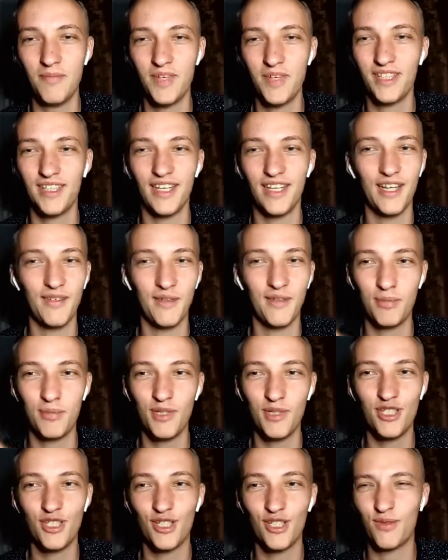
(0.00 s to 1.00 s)
And I have a
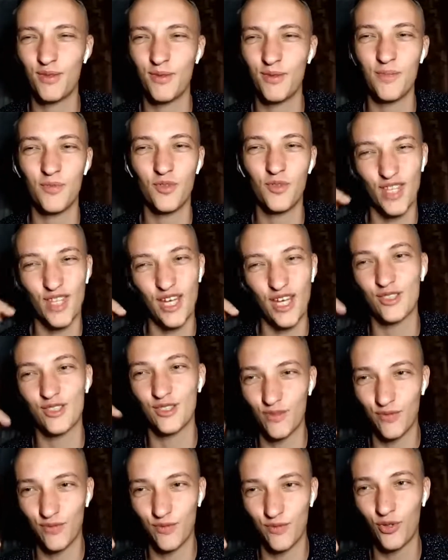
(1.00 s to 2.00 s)
picture from
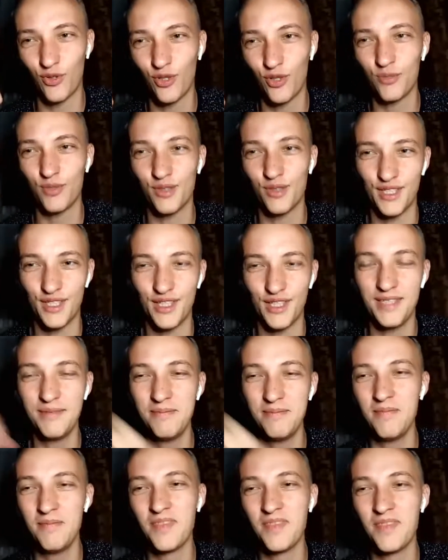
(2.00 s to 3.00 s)
2004 with him.